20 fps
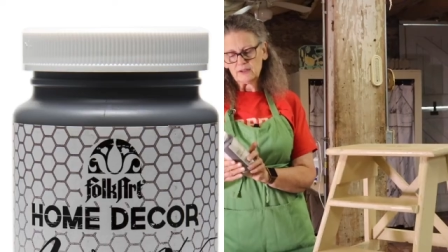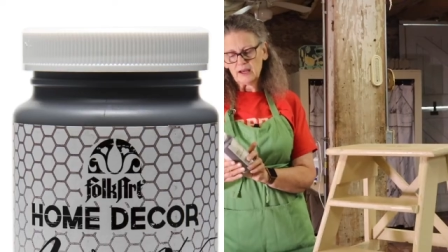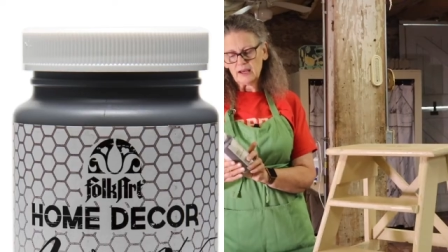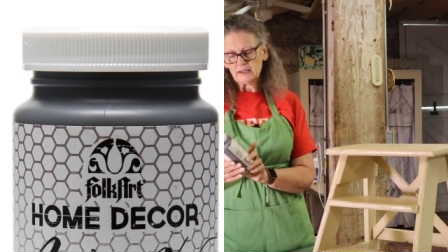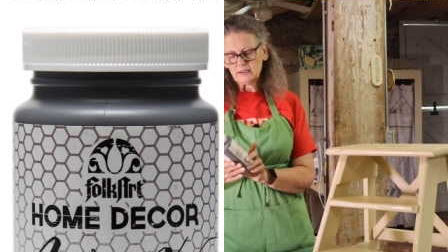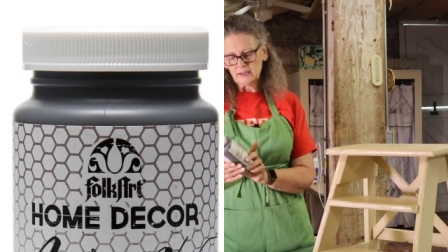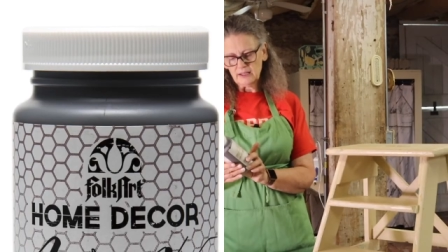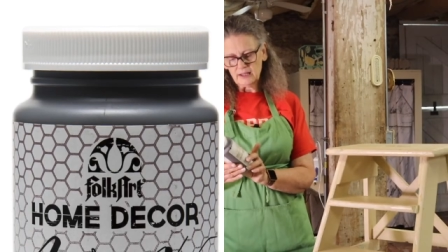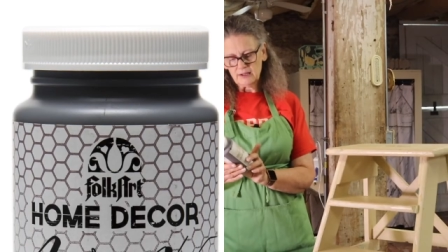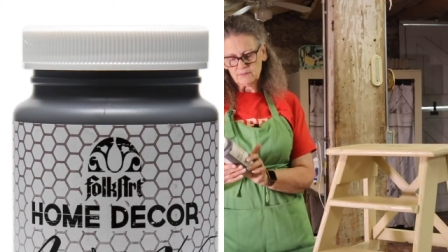I
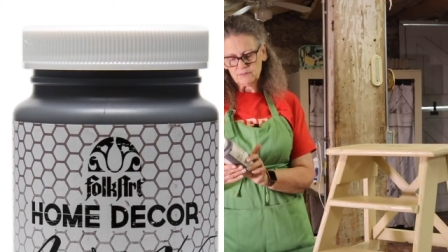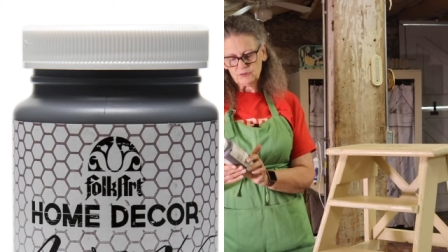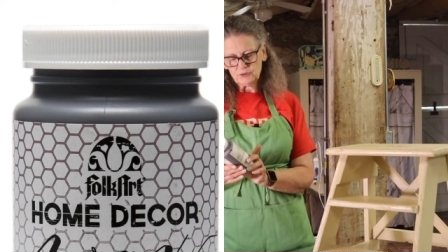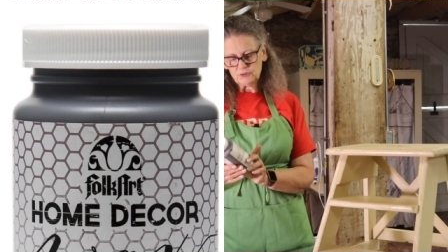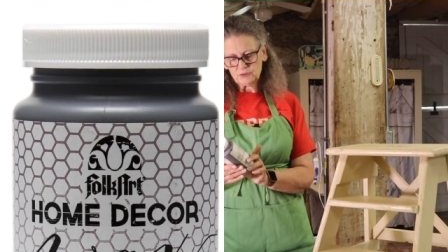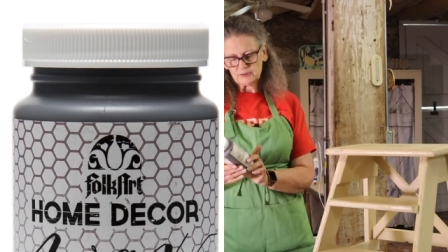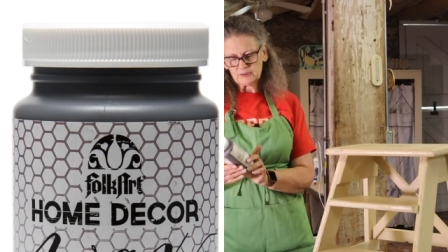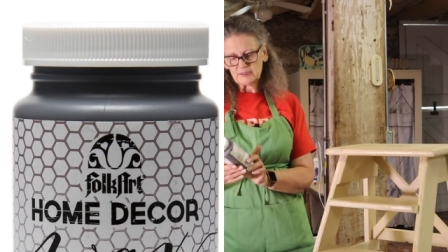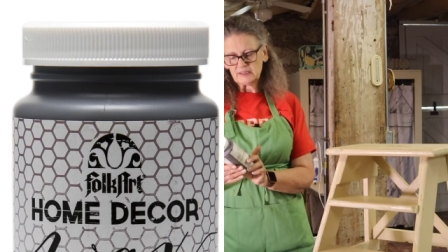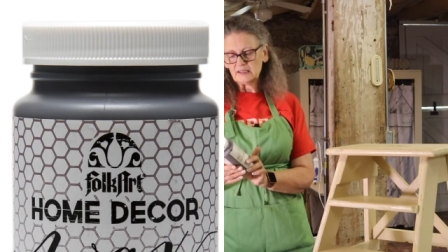love
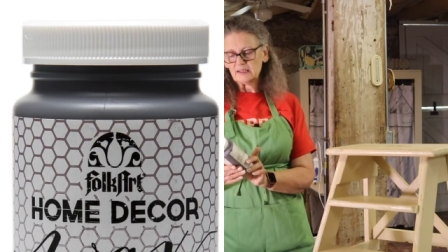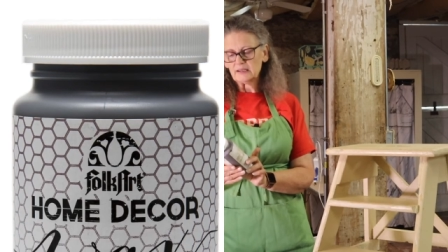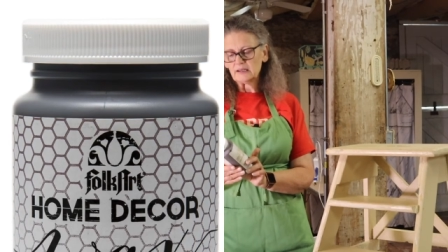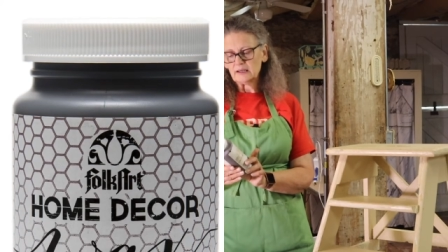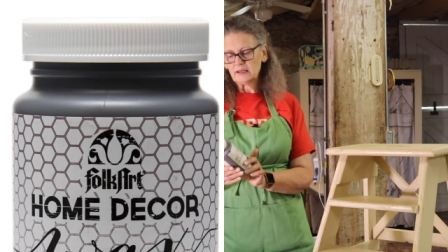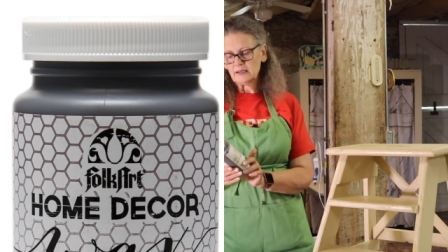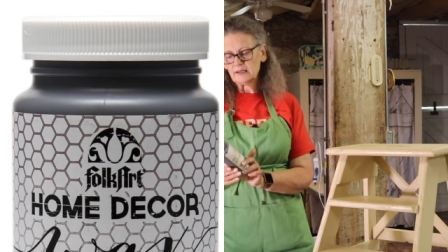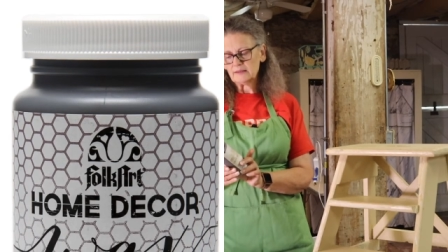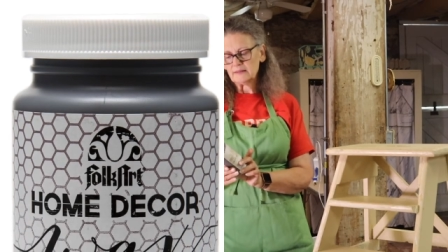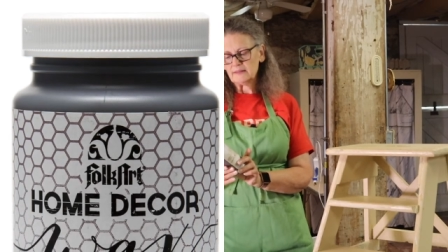
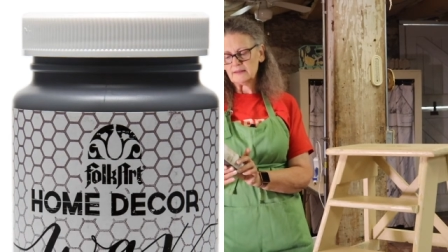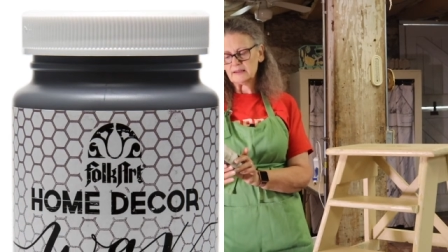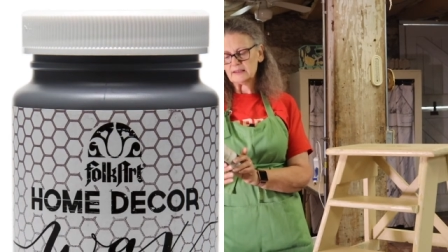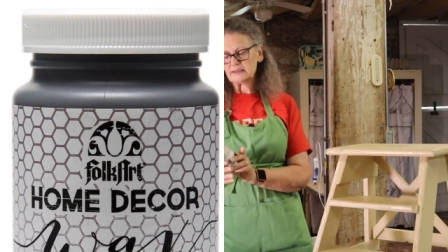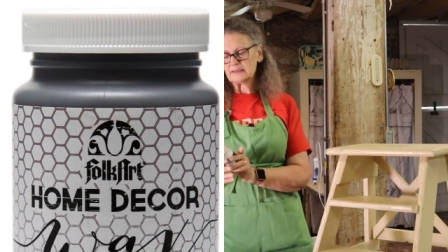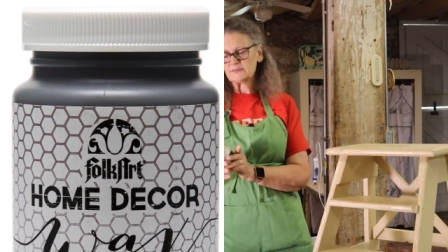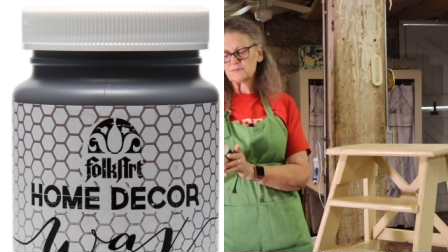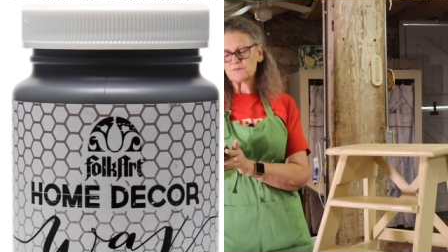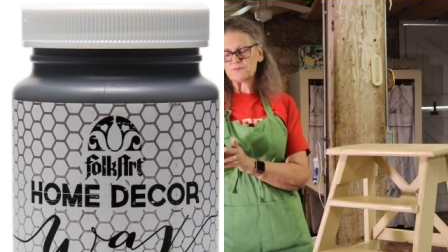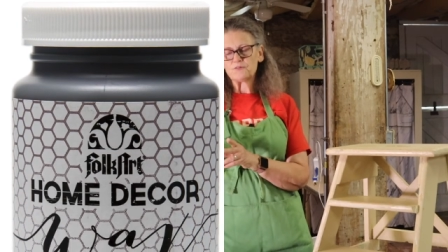using
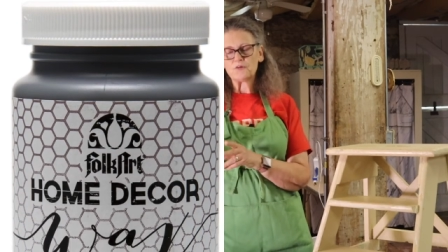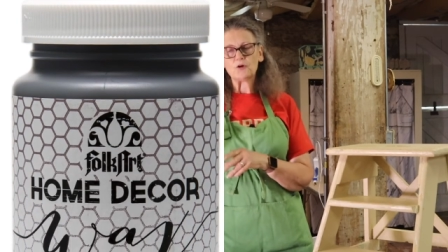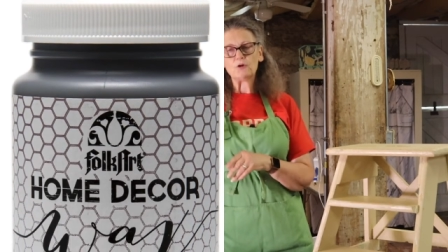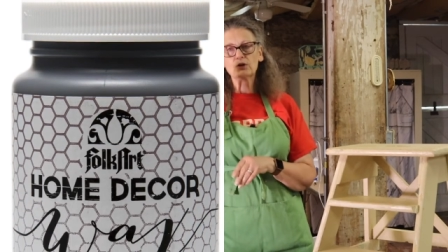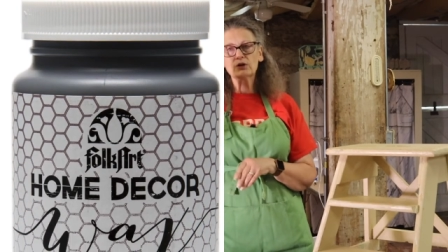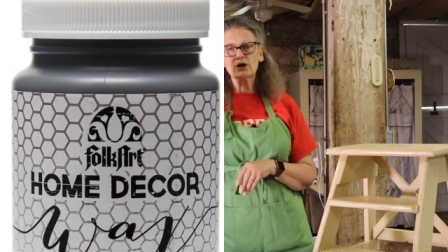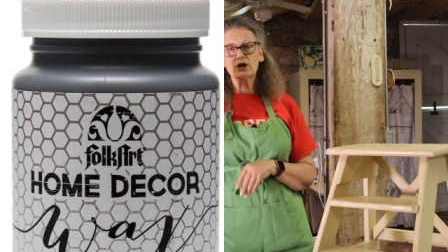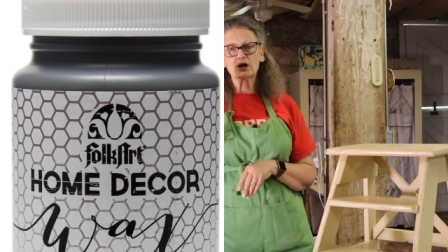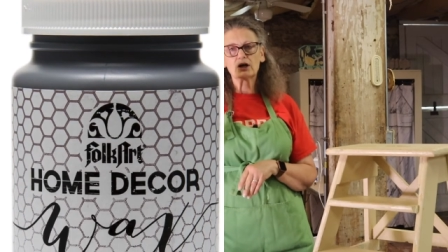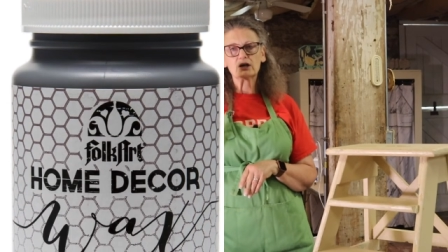this
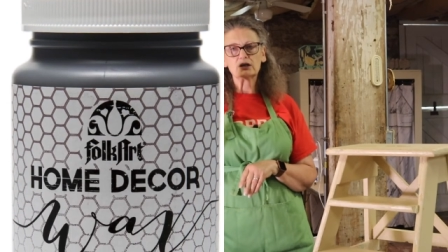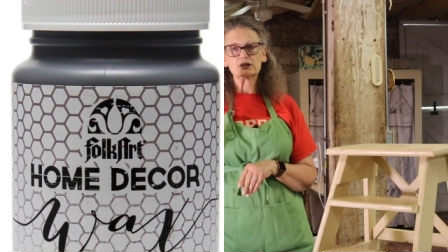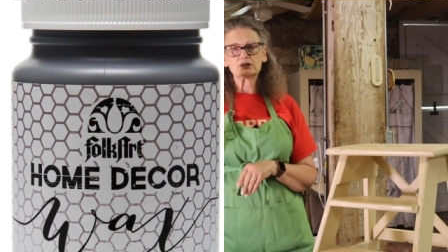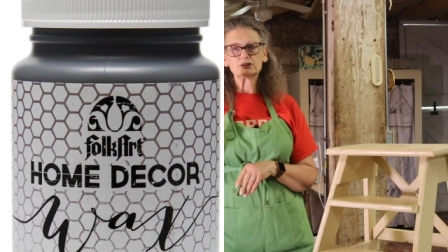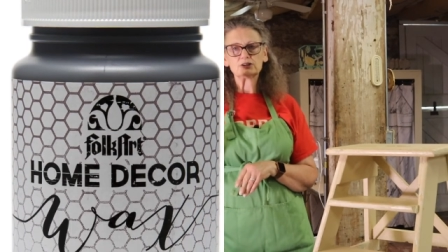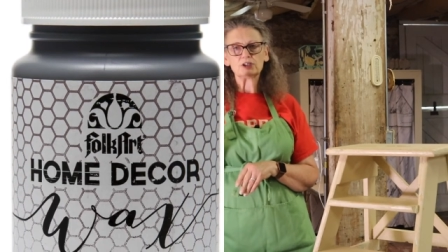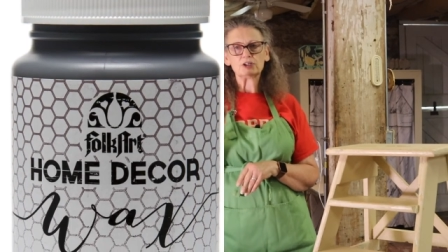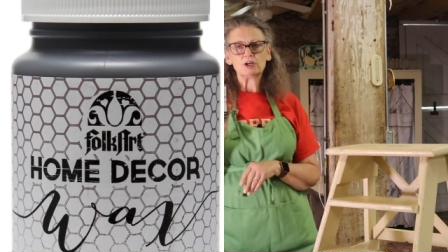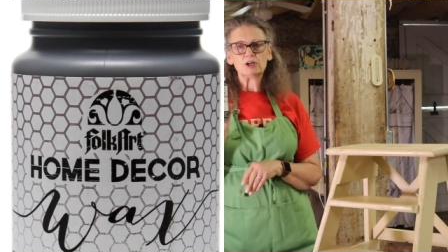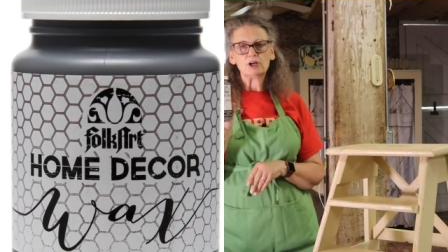Folk
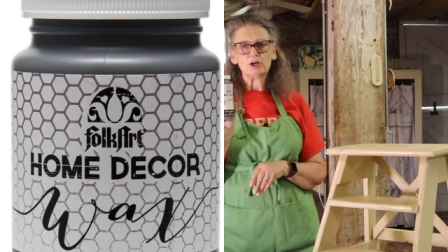Art